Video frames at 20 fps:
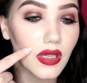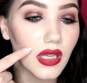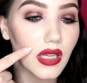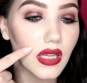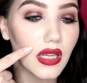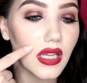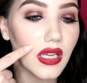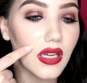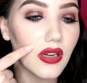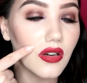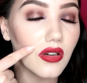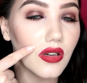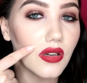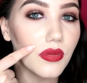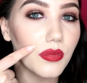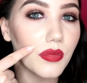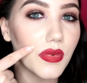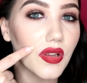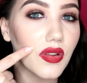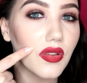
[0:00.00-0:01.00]

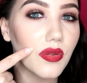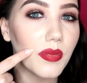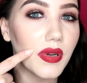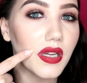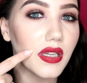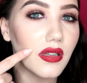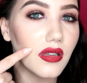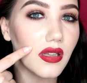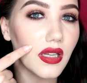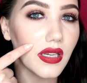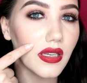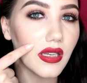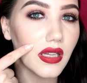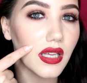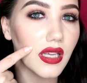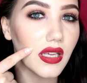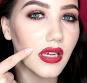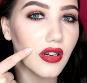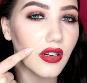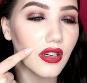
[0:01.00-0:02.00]
here, my smile line
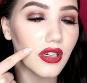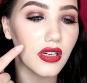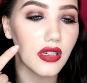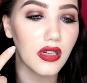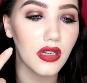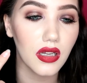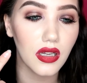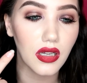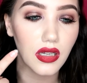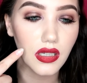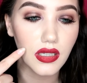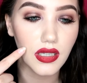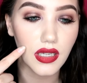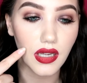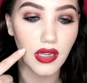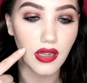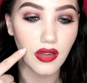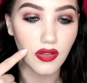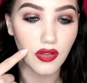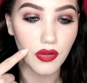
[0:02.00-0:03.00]
here
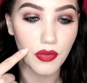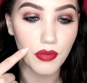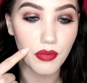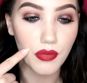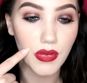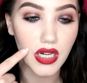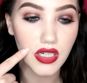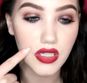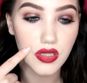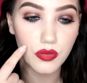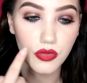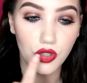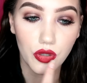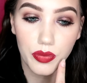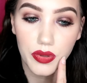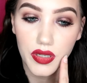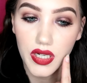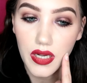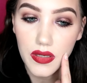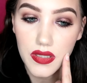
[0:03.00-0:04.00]
is much more
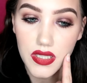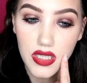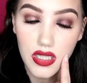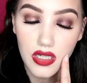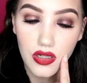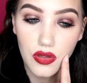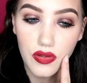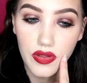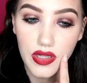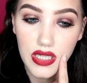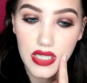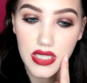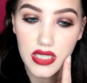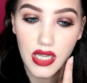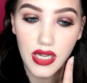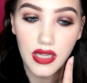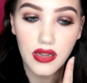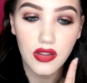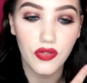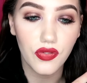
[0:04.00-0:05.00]
pronounced than on this
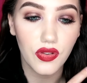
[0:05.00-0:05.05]
side.